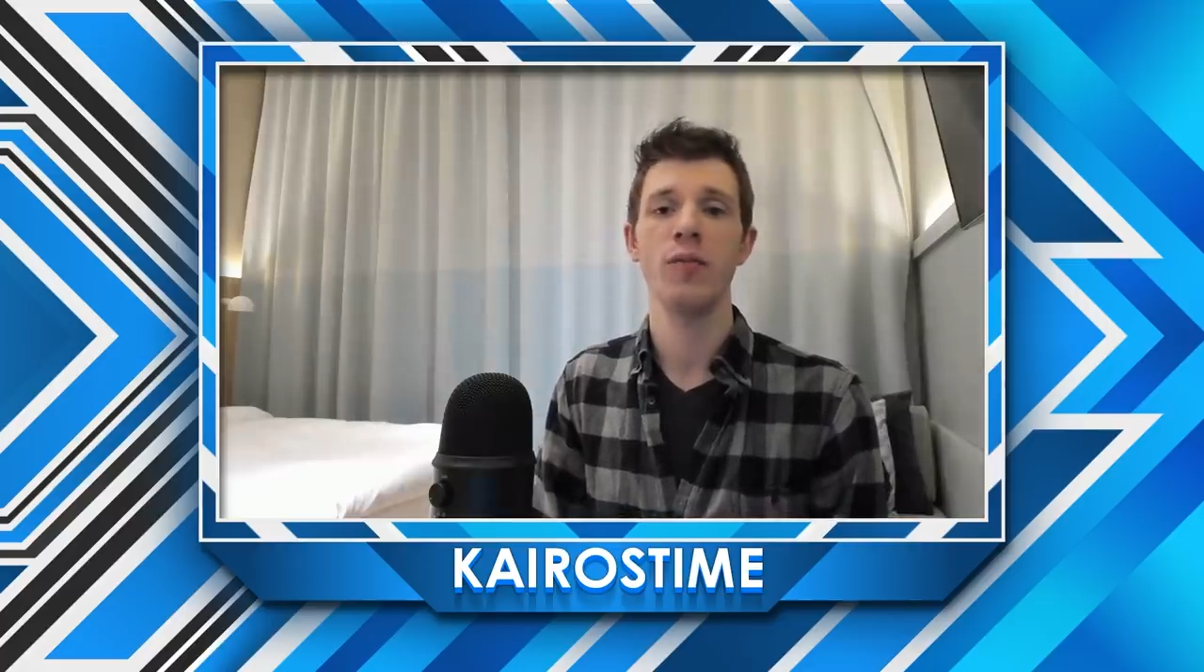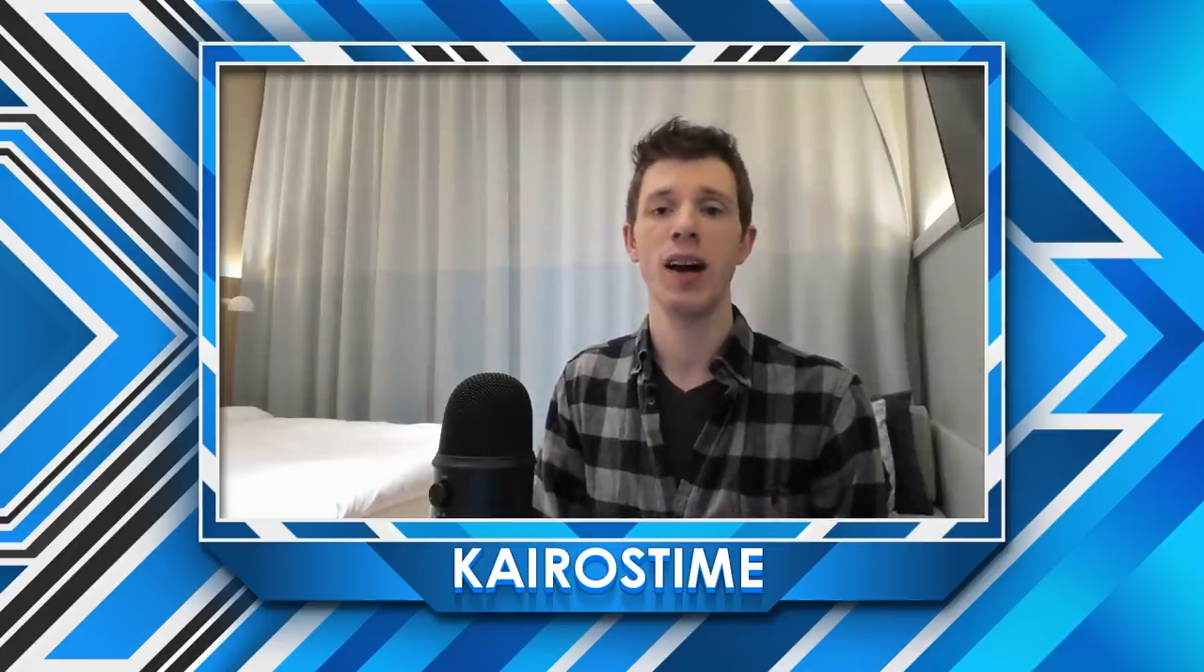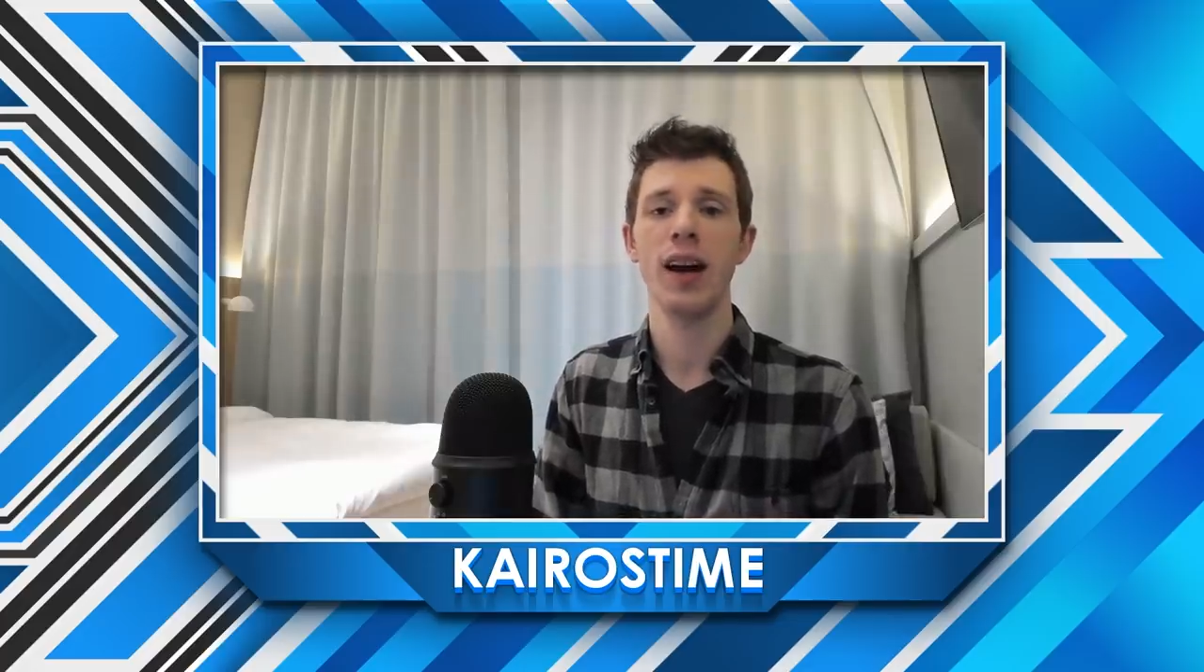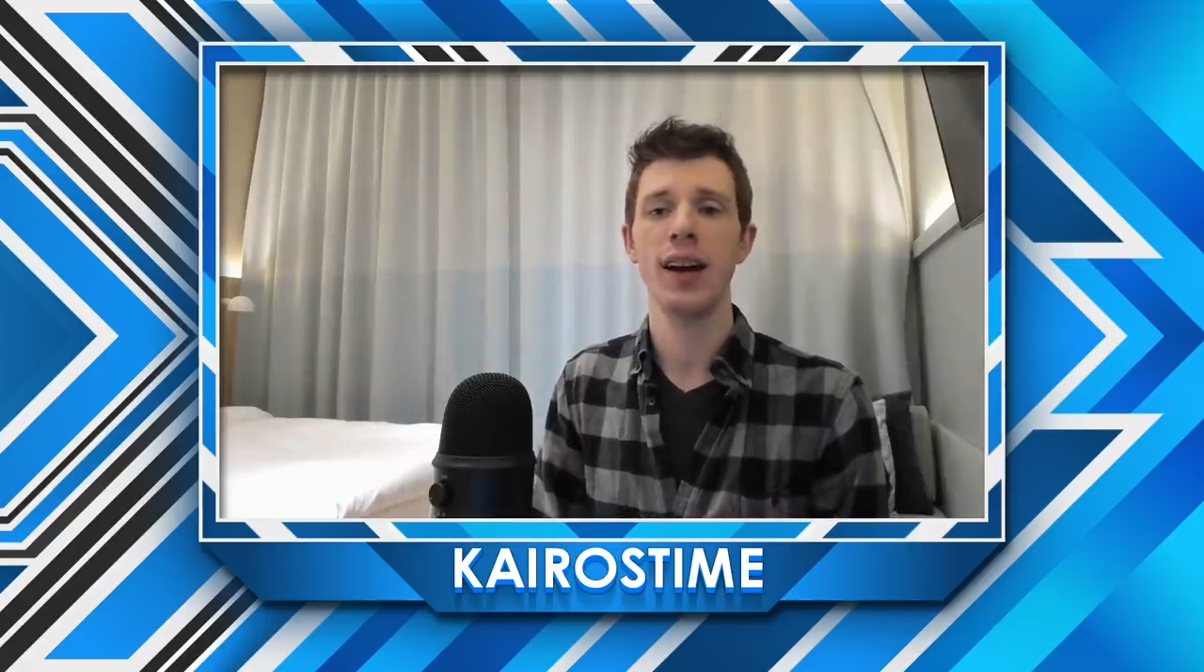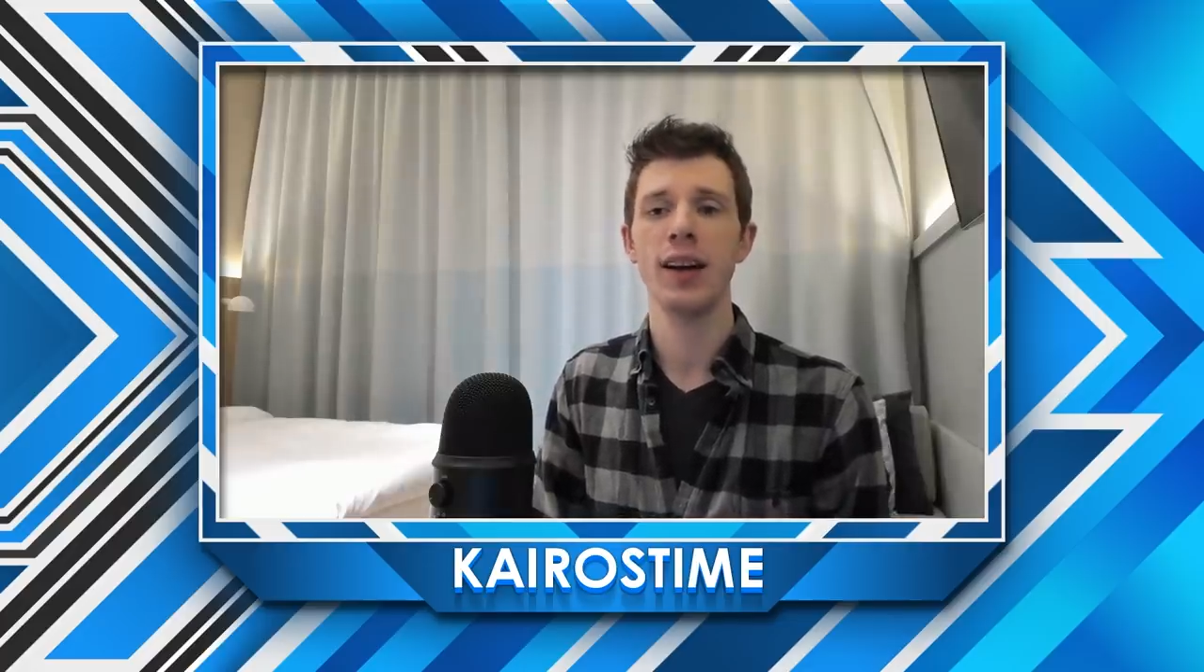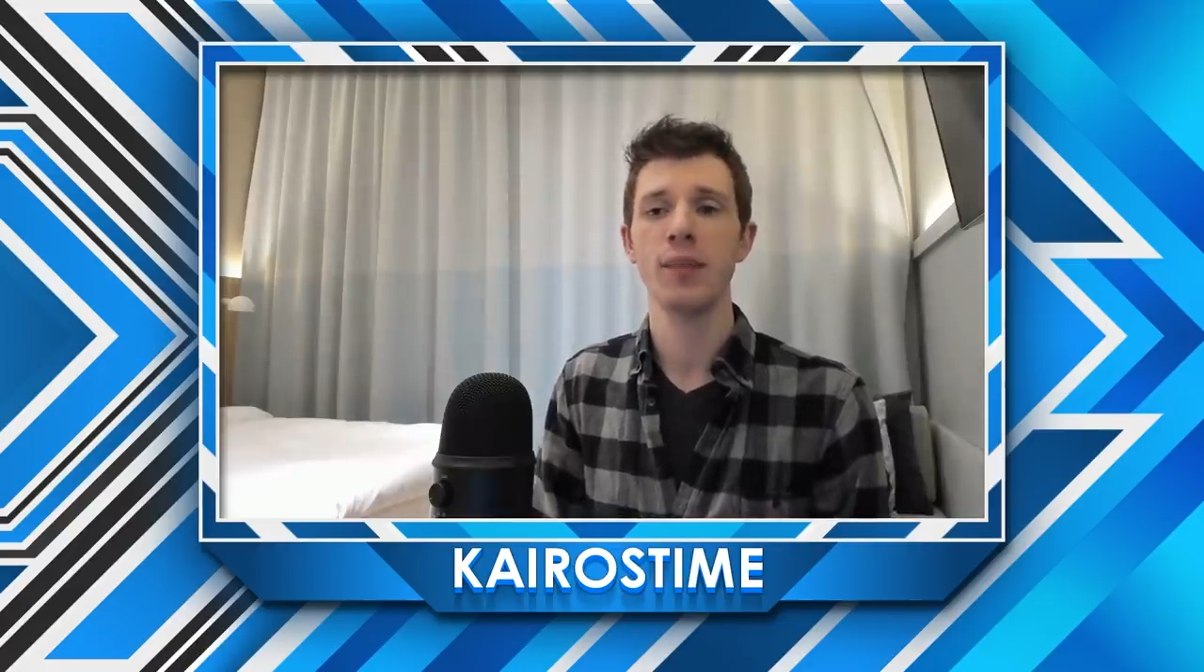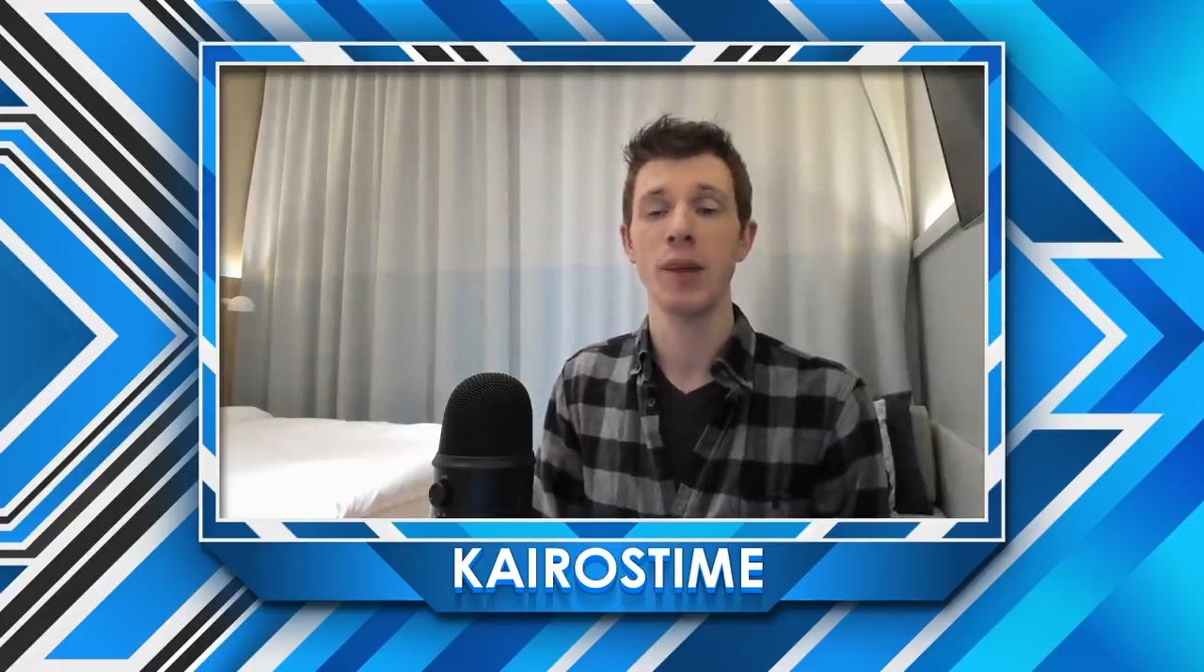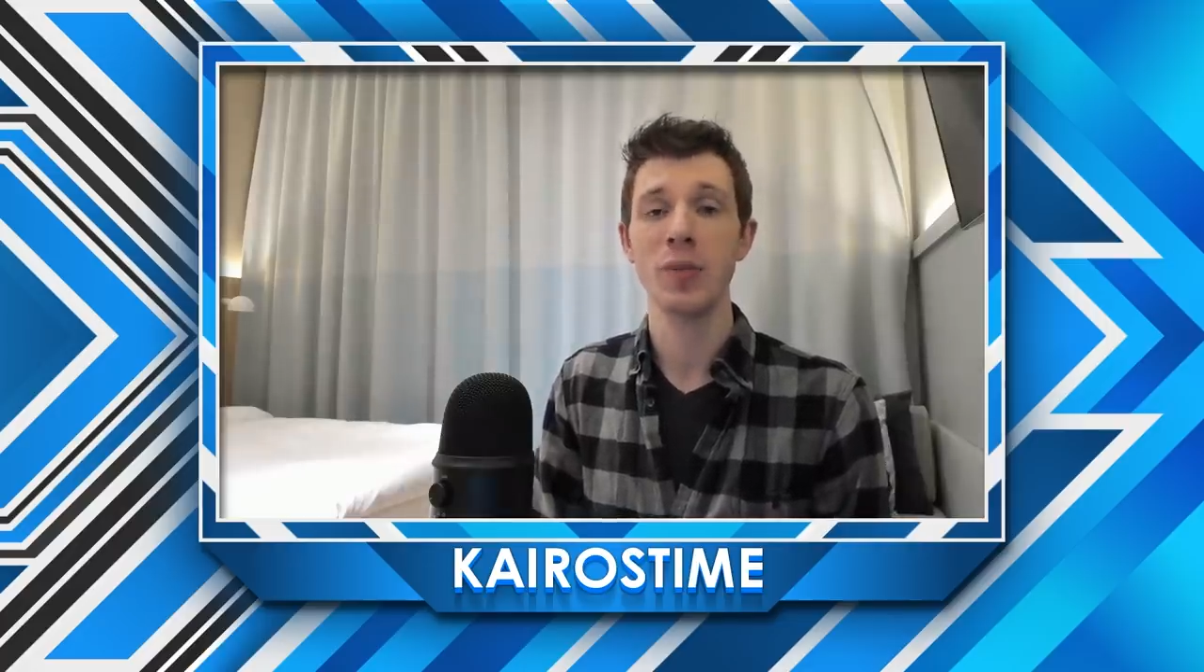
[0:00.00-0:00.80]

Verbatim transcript: my my